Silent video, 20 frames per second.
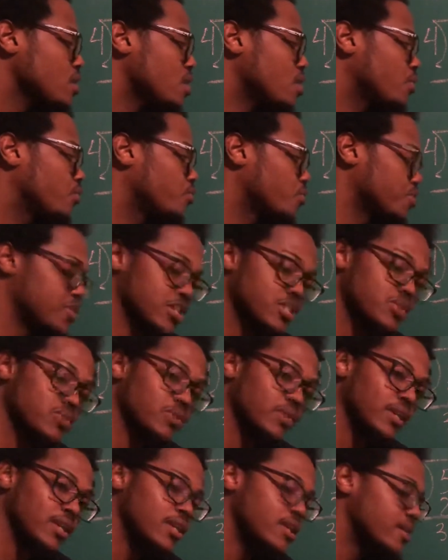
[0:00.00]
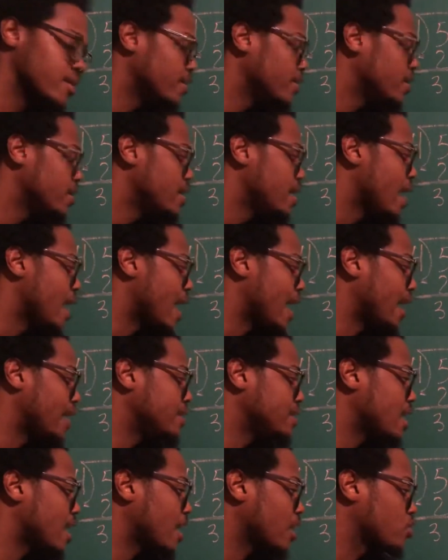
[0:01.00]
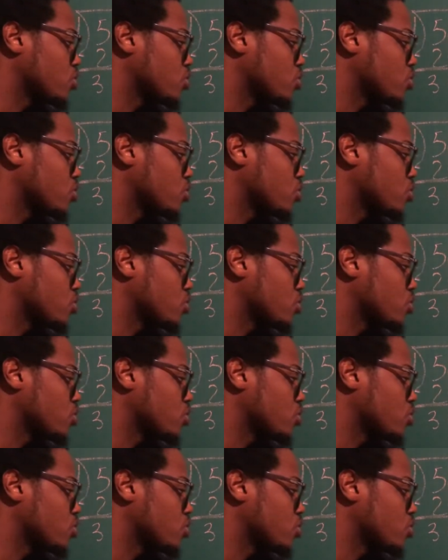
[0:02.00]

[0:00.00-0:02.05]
for this one here, I did not